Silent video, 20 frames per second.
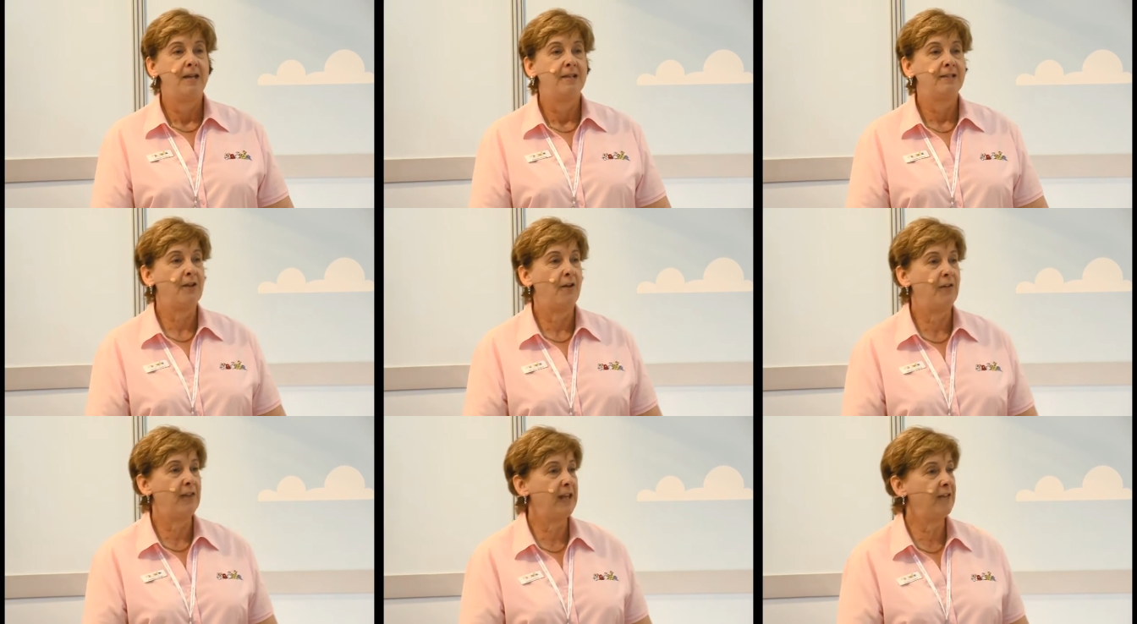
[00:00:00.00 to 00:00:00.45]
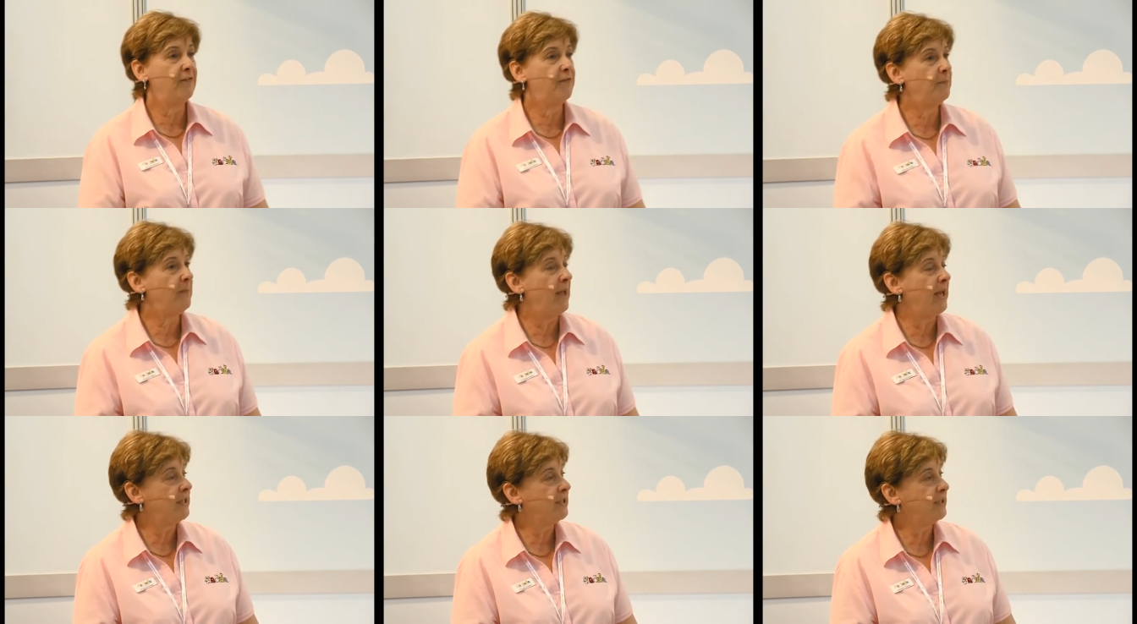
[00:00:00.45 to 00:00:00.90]
So the
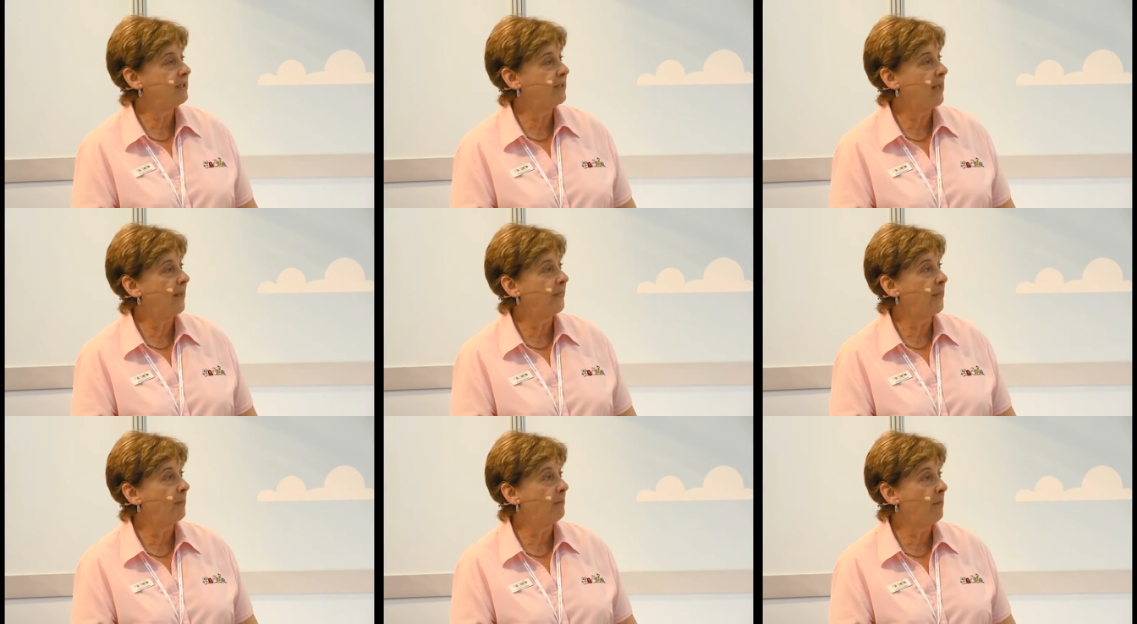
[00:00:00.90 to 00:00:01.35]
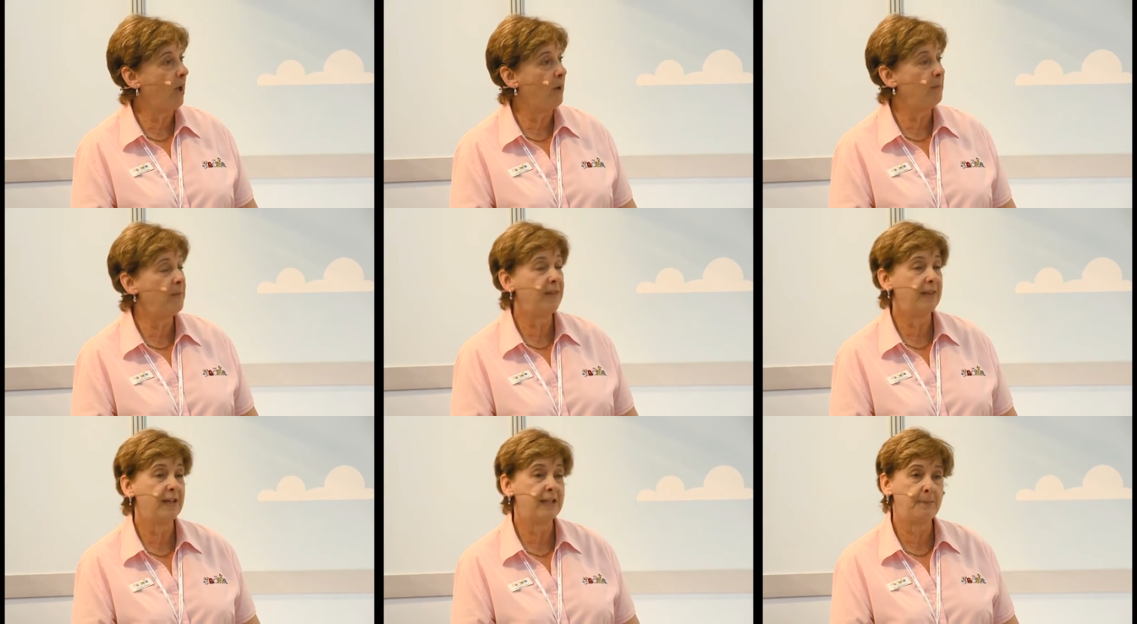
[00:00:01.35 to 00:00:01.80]
information at the
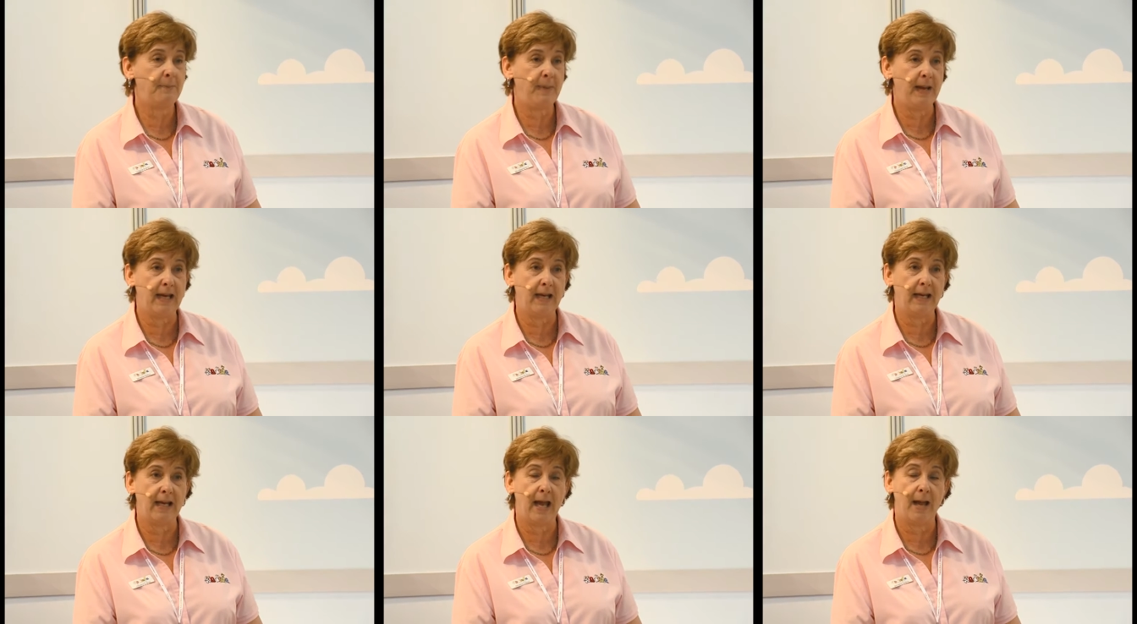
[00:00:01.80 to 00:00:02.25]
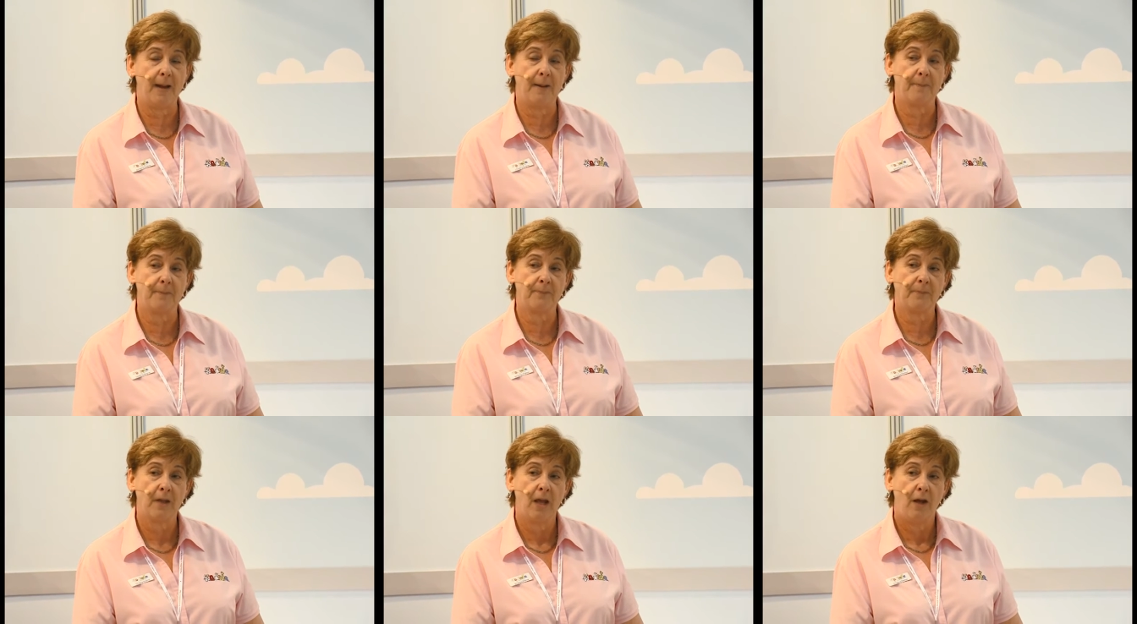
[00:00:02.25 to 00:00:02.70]
moment that's being
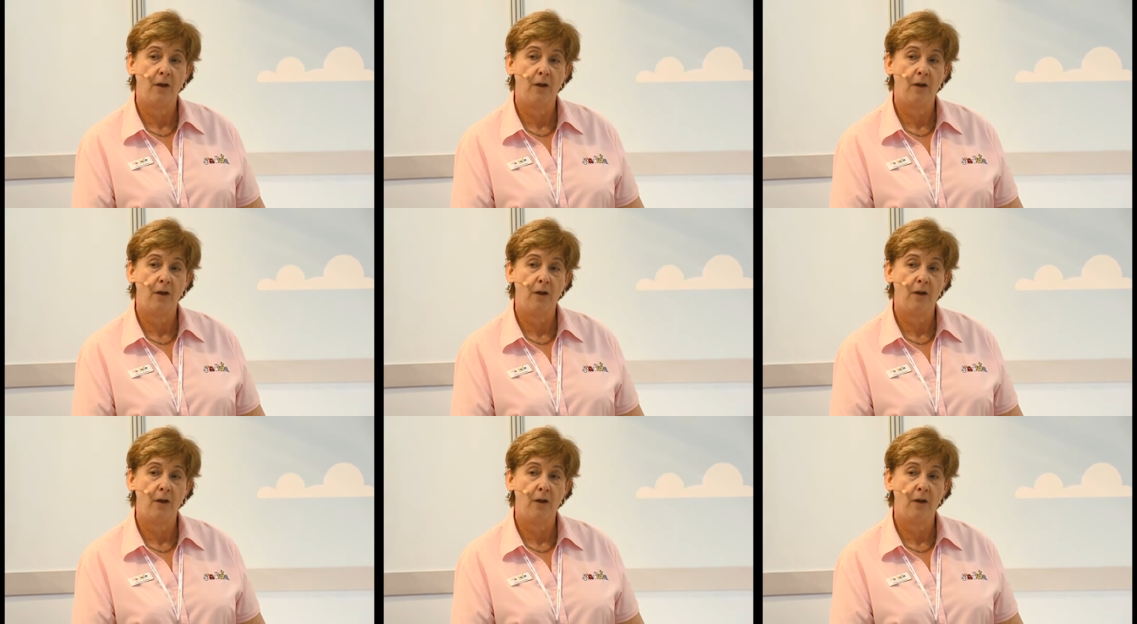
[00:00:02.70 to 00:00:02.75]
um,